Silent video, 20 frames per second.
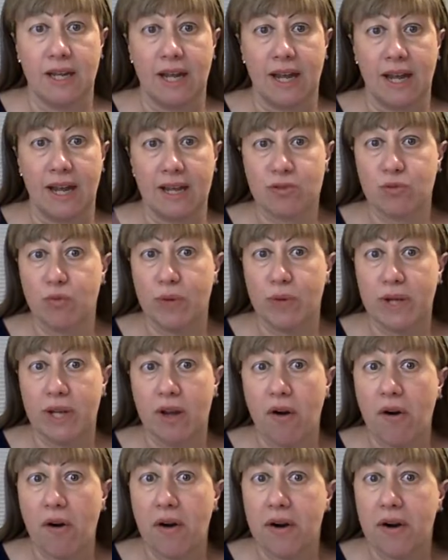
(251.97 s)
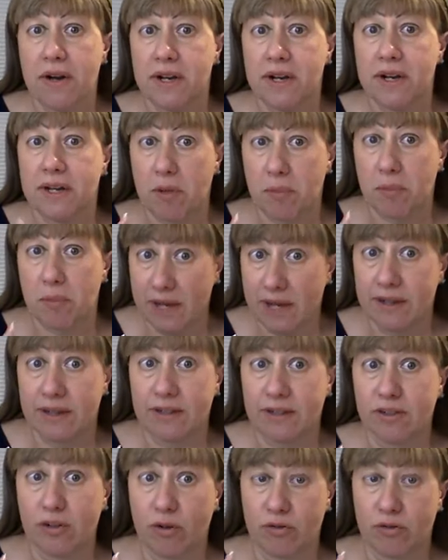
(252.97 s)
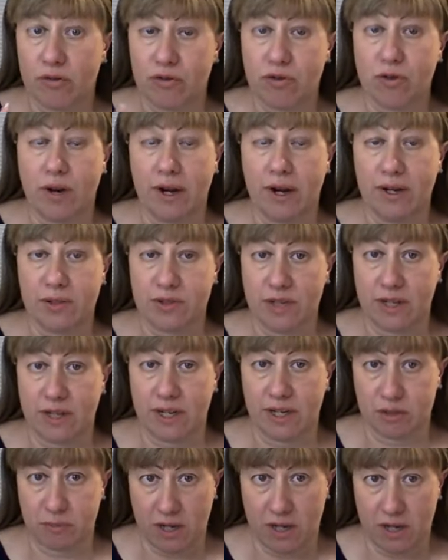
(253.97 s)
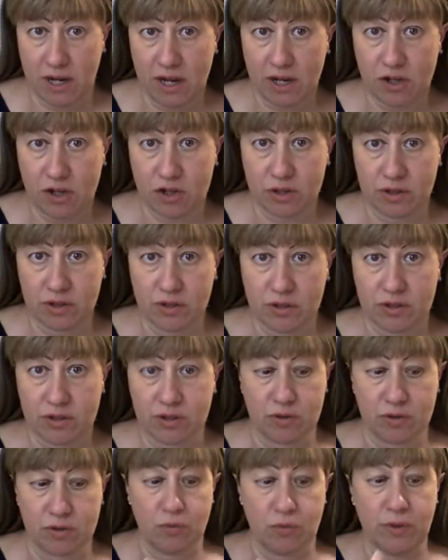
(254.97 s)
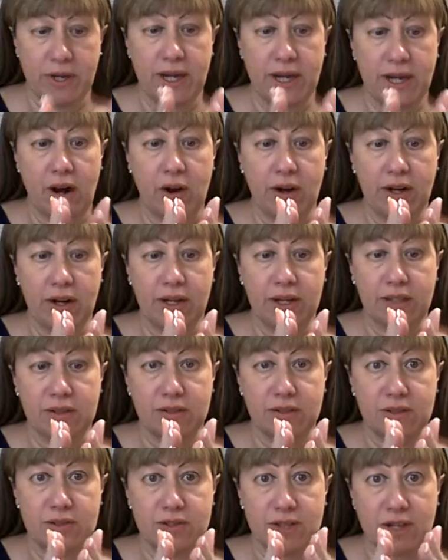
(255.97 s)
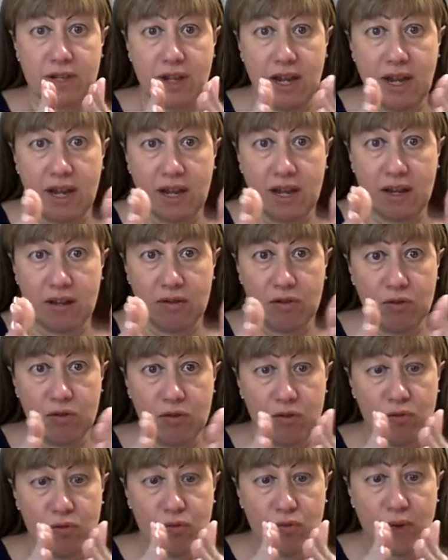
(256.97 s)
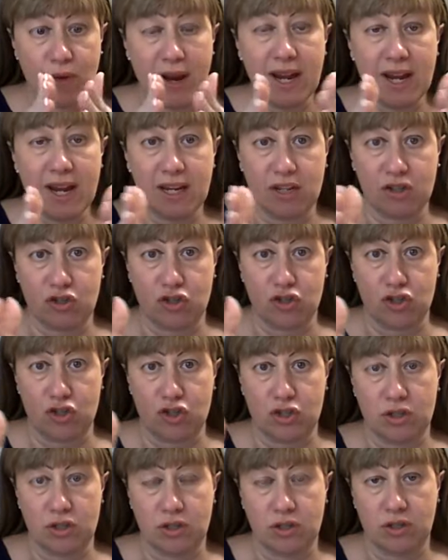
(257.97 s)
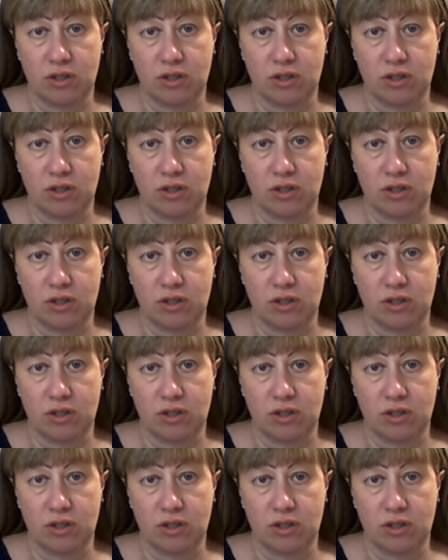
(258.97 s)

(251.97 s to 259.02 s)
As we are in a planet of trials and expiations, we are in this eh, range